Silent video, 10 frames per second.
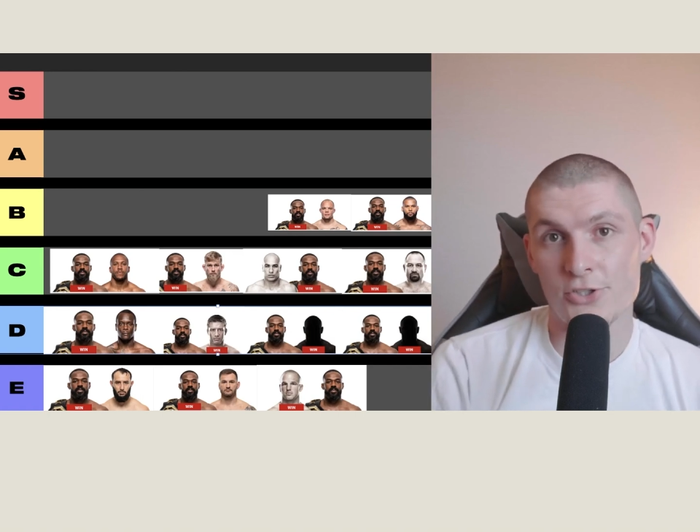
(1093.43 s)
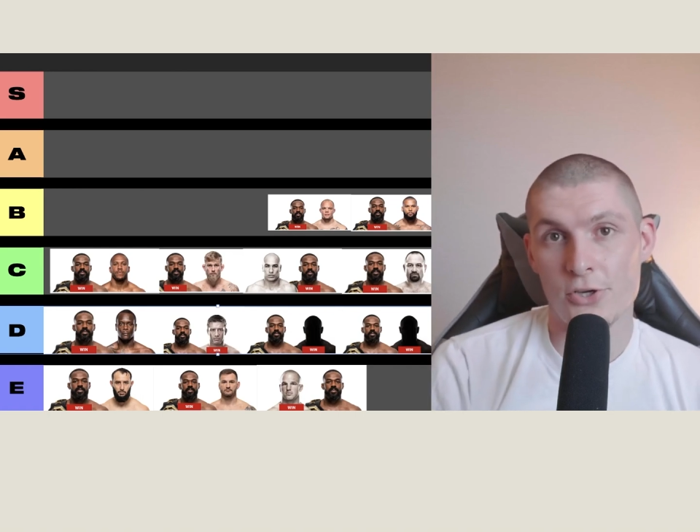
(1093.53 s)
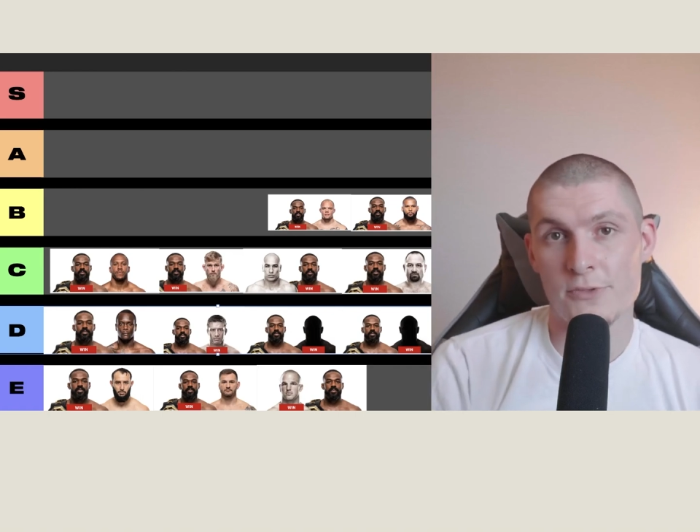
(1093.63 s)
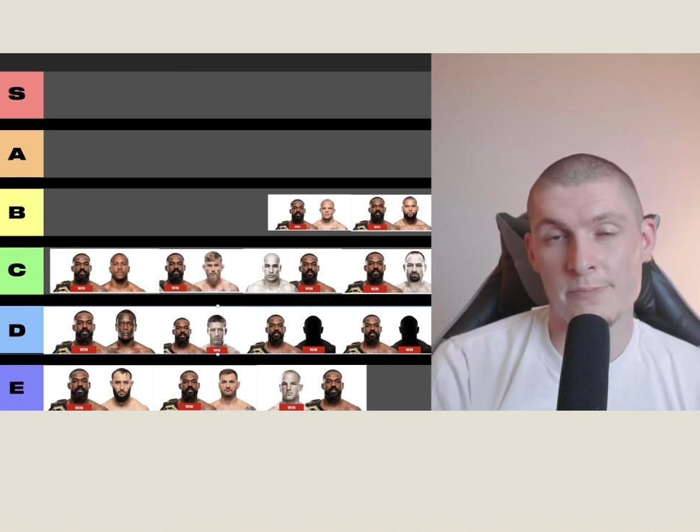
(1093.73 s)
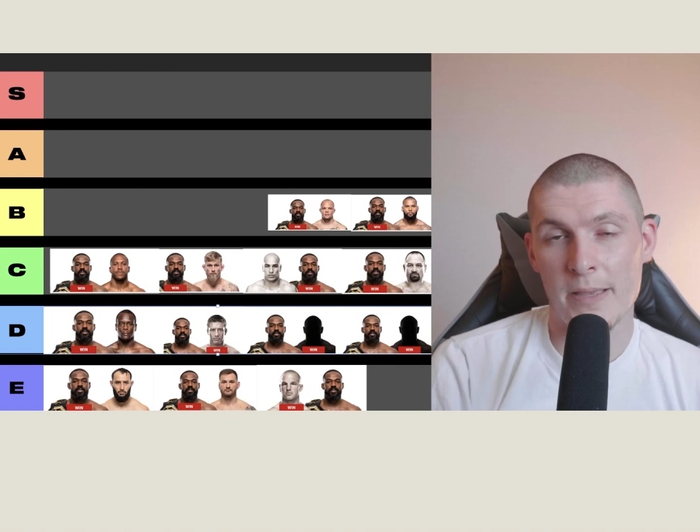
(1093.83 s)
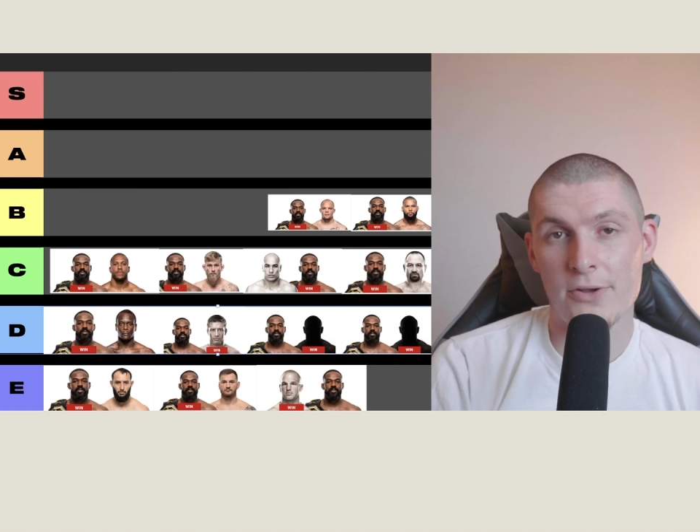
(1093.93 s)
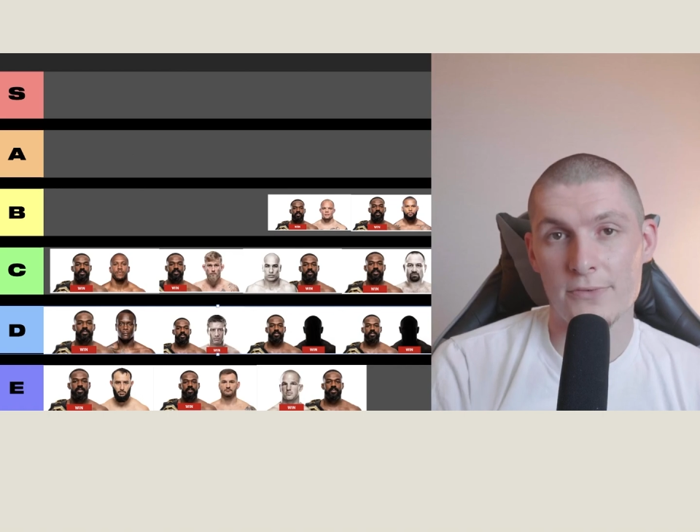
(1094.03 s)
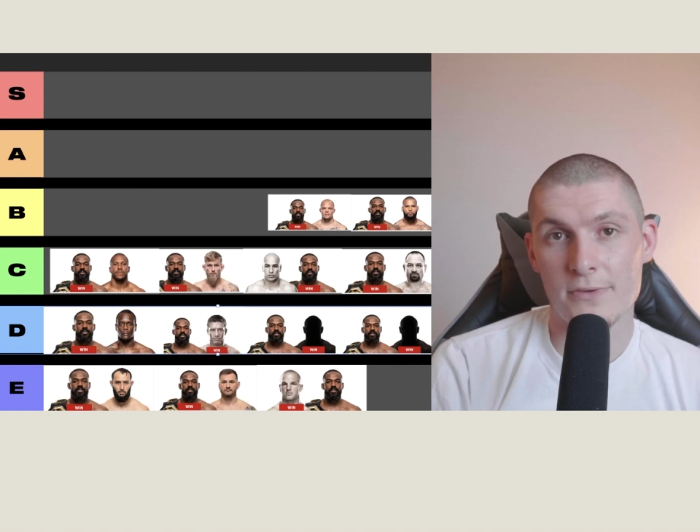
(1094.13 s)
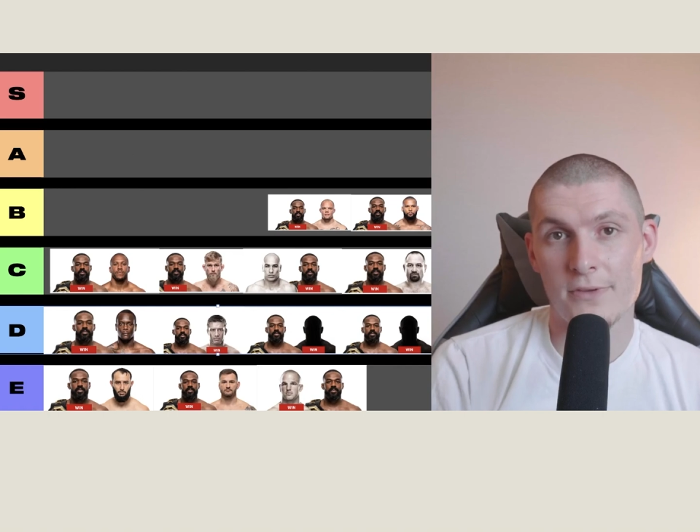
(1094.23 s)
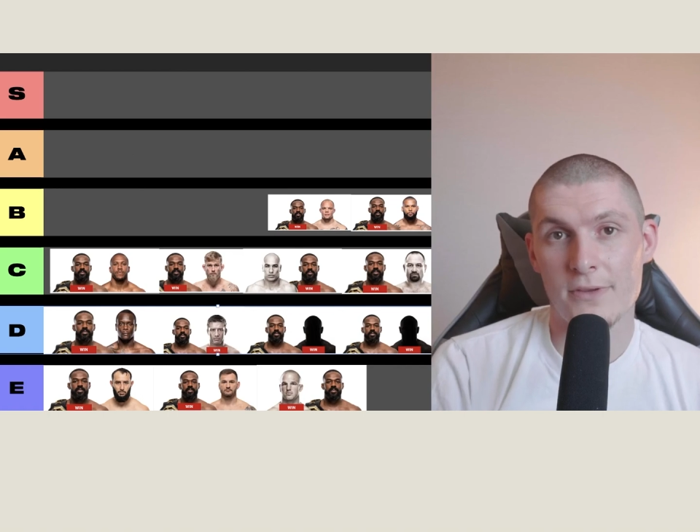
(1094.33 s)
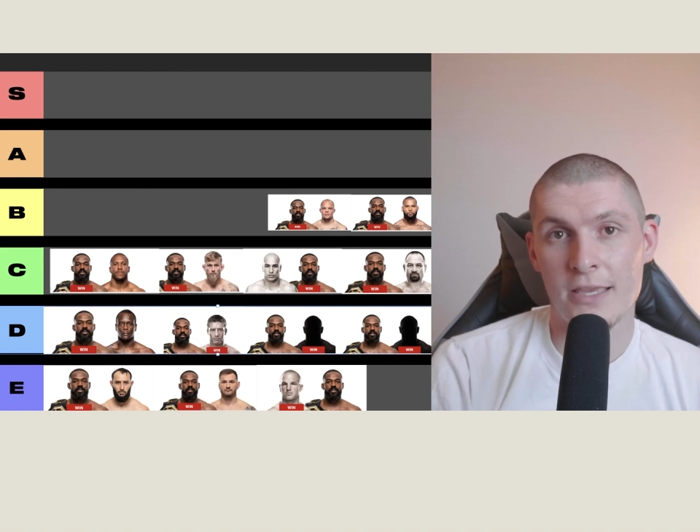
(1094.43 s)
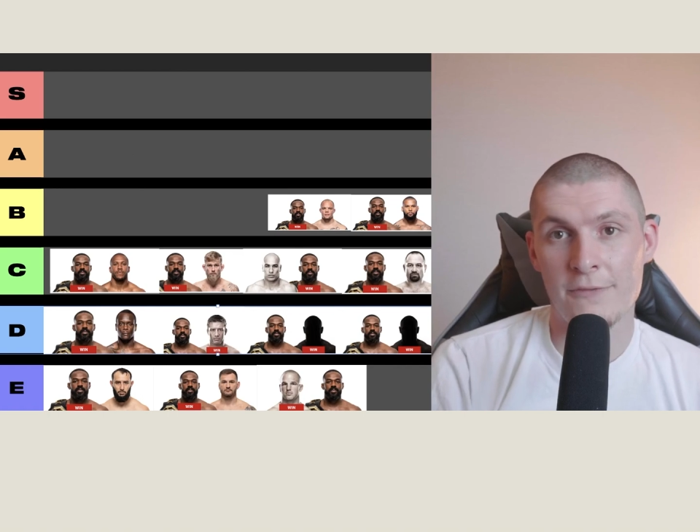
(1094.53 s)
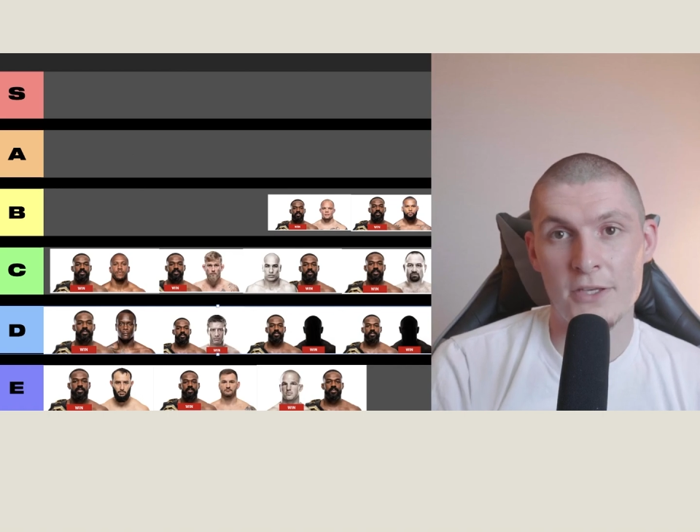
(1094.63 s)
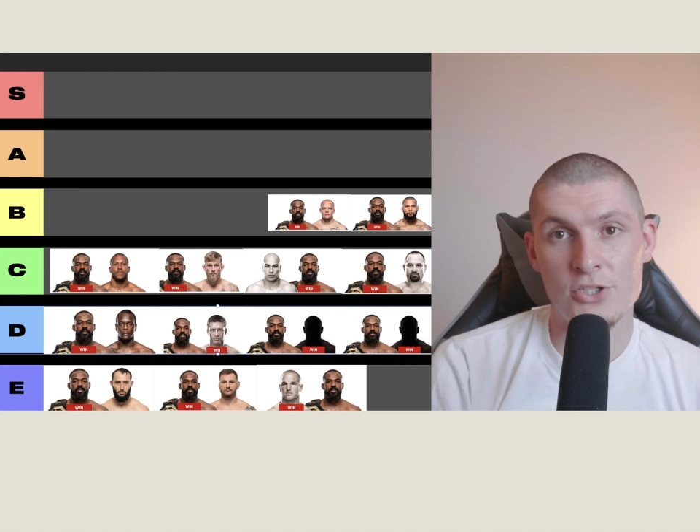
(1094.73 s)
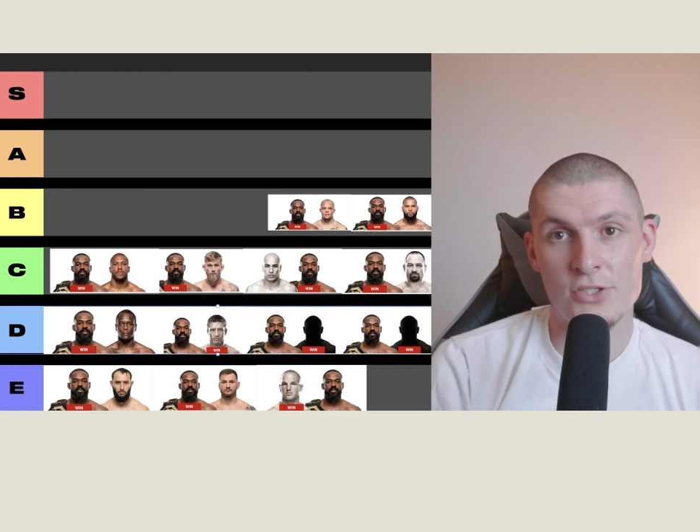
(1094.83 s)
Jones' belt
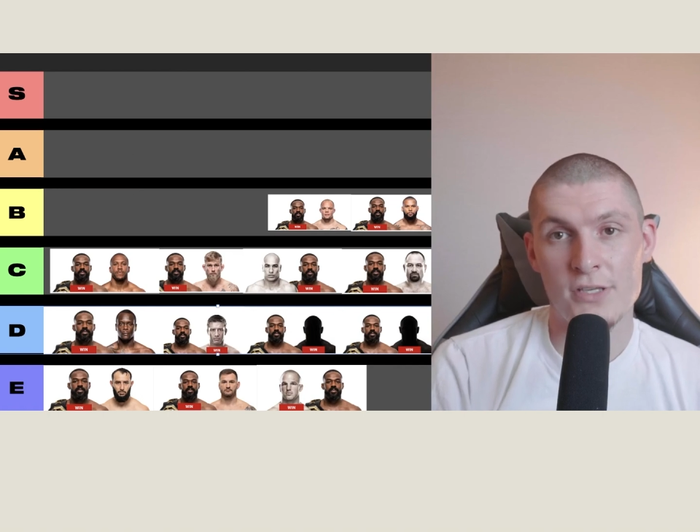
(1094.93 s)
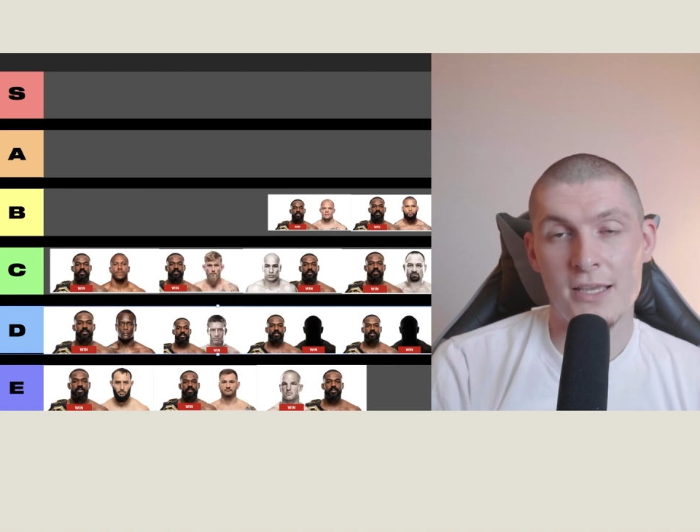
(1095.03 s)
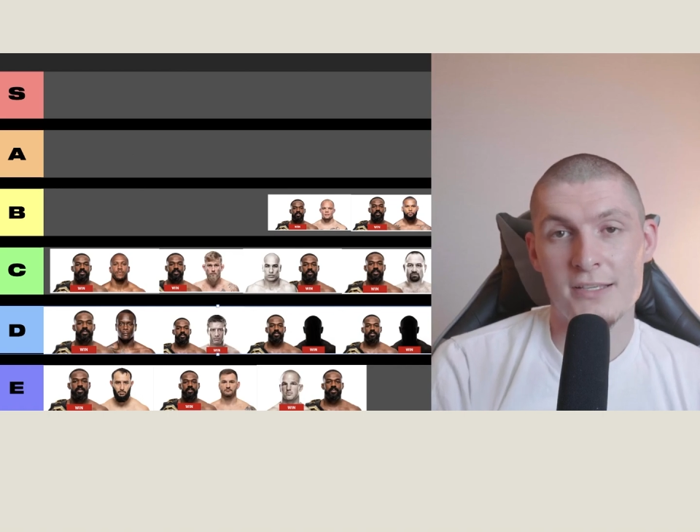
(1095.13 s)
if he just